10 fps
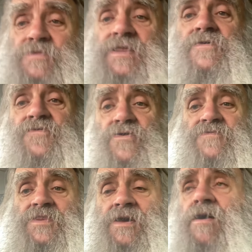when they're
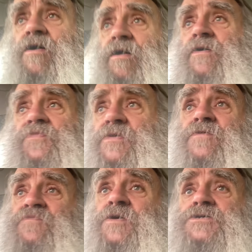driving the car, they're
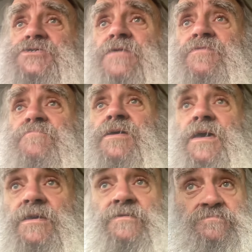not fucking shouting at
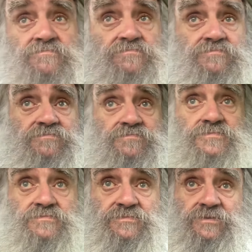me.
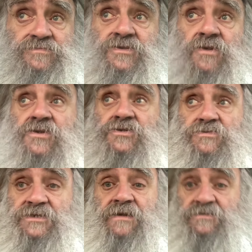I'm too
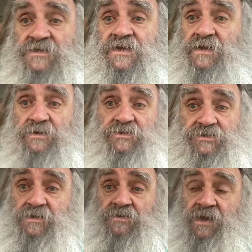scared to say anything. I just
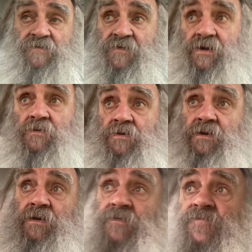hear keep fucking
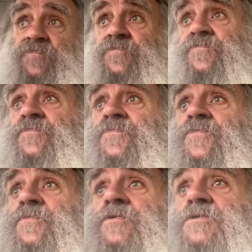quiet.
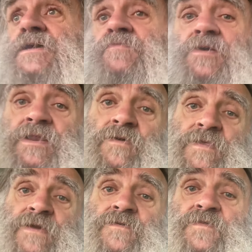Because that fucking
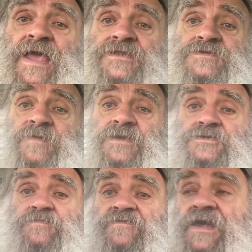that Angie Banner,
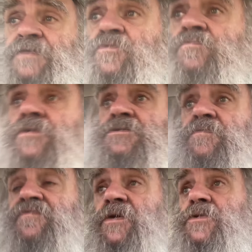she's a bit of an animal, man. She'd
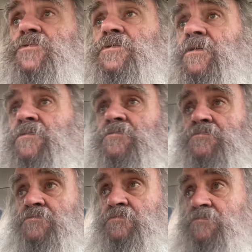be fucking on you.
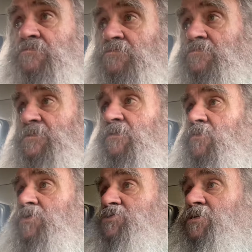I'll
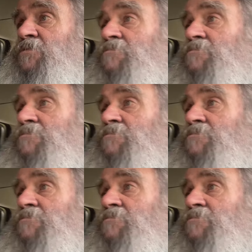watch her.